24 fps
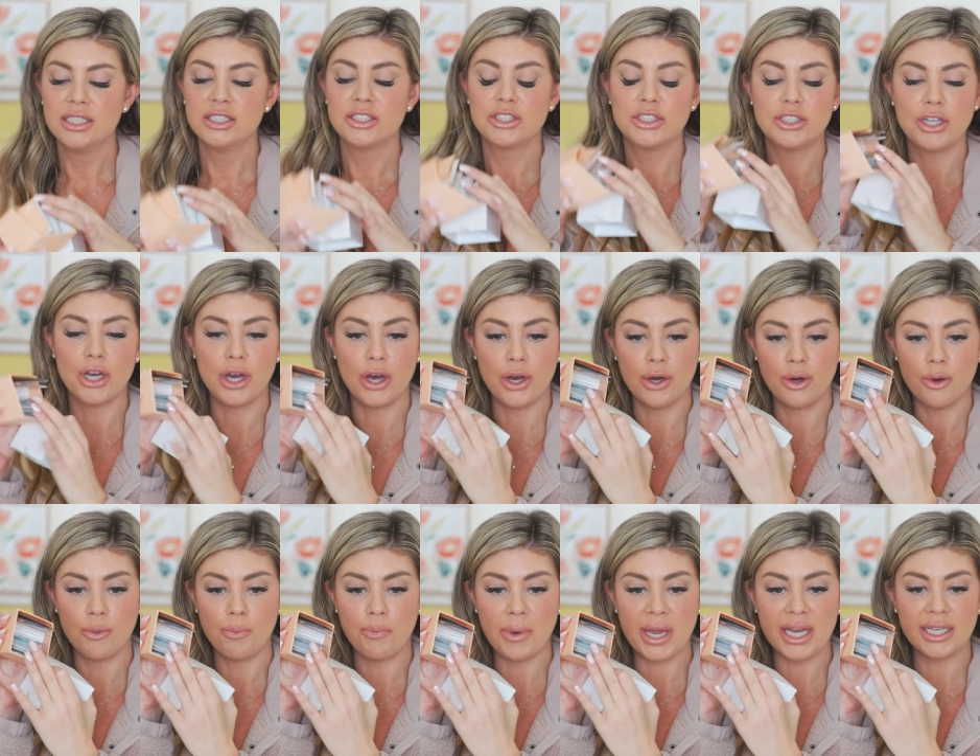
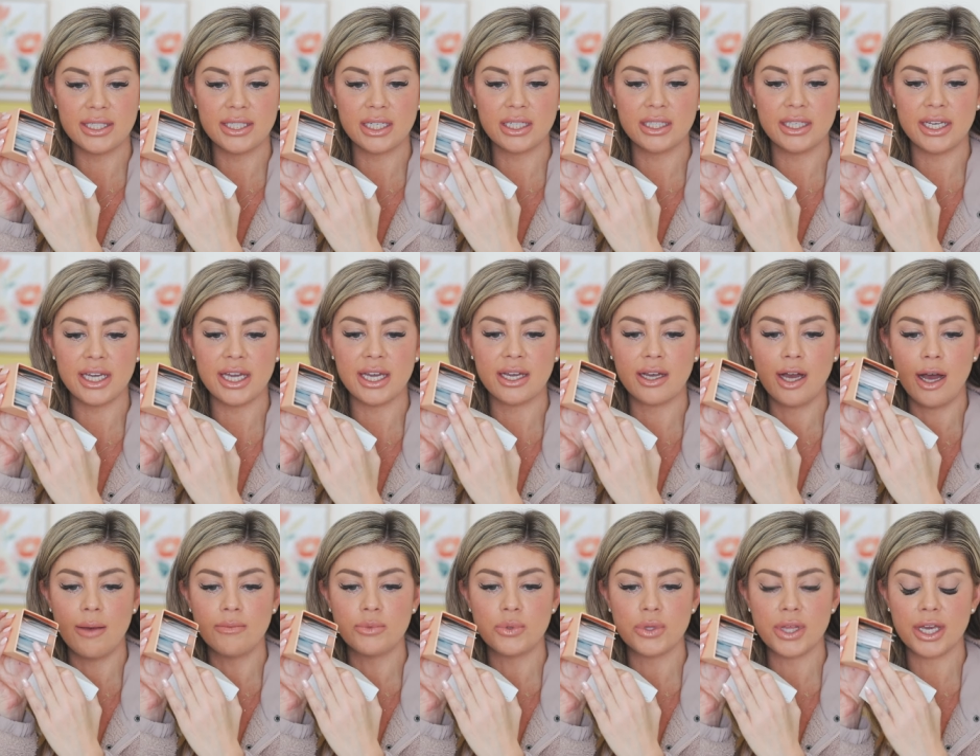So basically it
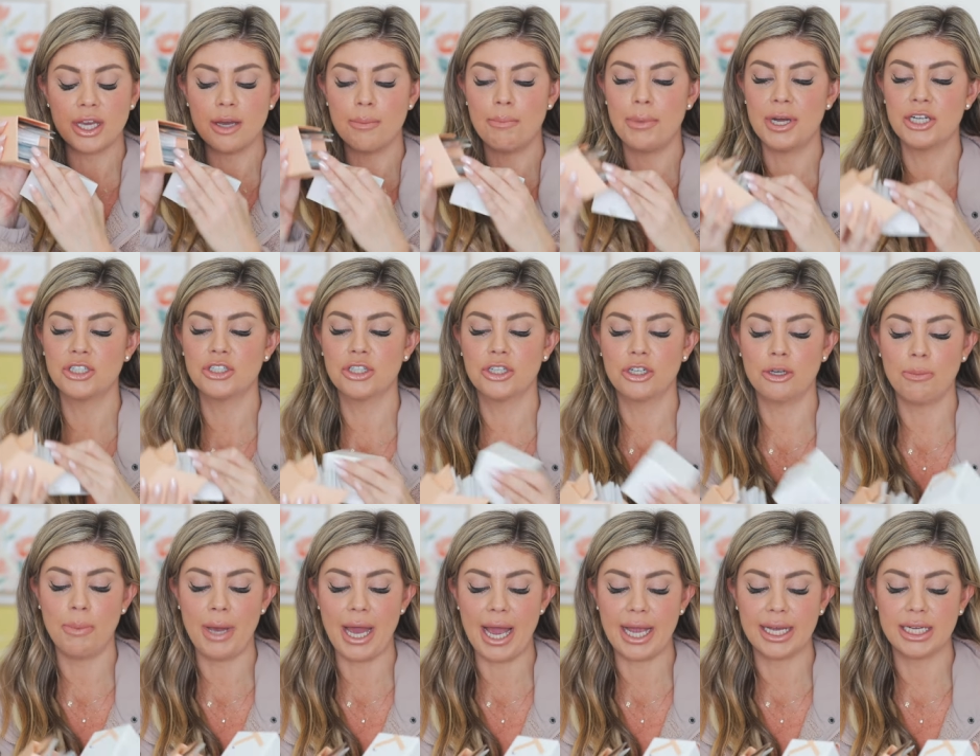comes with like a bunch of
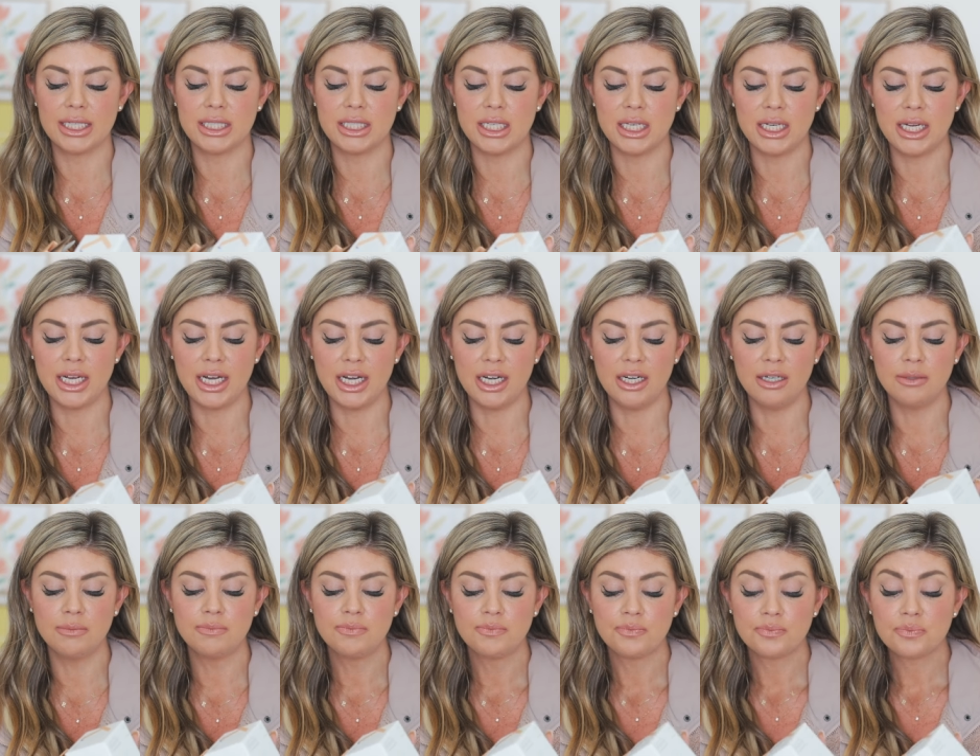little packets in
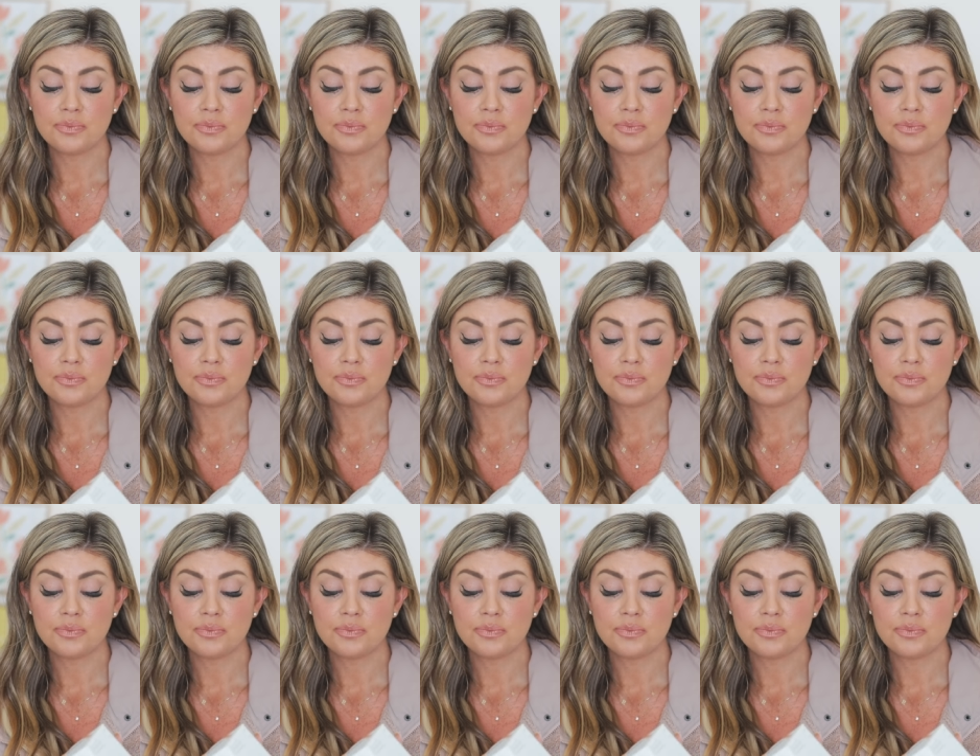here.